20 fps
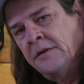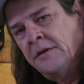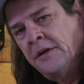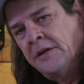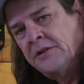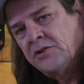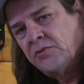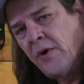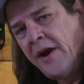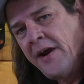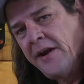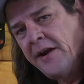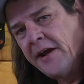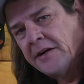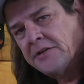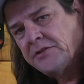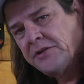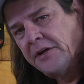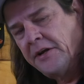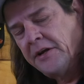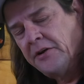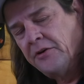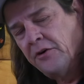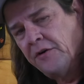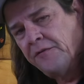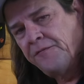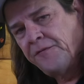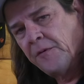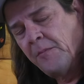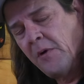Is Rain-X any
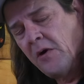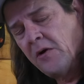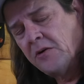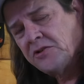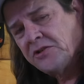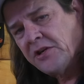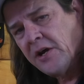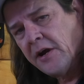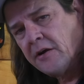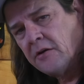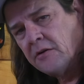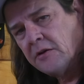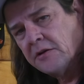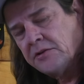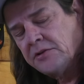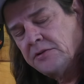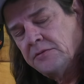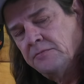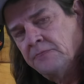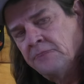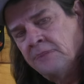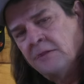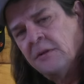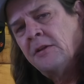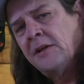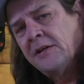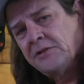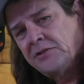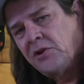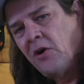good for motorcyclists?
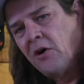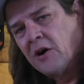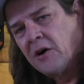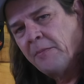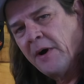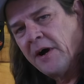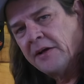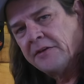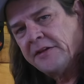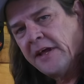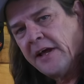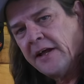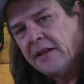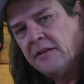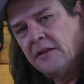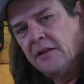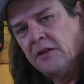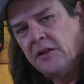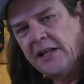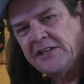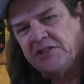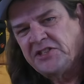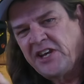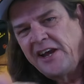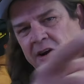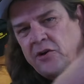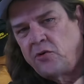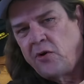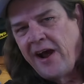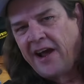Let's talk about that. Let's
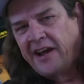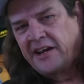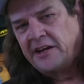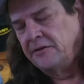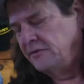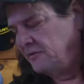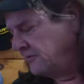get cracking.